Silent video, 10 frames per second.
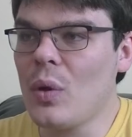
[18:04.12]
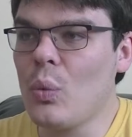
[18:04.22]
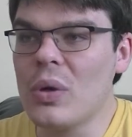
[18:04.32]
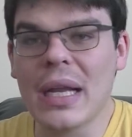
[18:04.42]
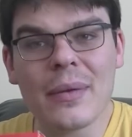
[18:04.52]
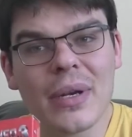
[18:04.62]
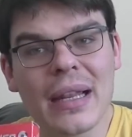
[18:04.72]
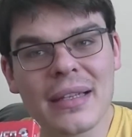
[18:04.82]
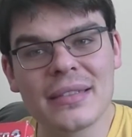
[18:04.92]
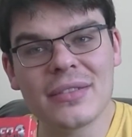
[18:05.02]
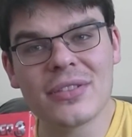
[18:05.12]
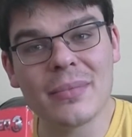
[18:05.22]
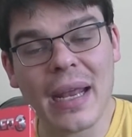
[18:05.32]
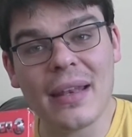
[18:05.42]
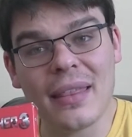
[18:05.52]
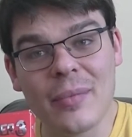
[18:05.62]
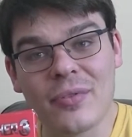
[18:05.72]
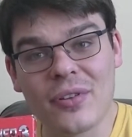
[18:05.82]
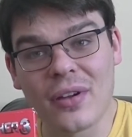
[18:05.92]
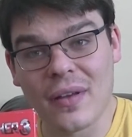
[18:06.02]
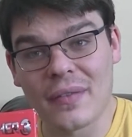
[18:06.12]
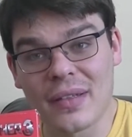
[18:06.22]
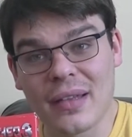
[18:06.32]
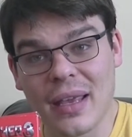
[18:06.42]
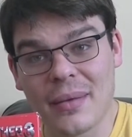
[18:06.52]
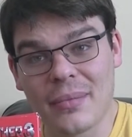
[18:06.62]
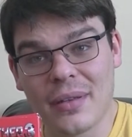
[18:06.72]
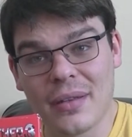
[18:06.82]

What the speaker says: when I listen to the main theme song of this game,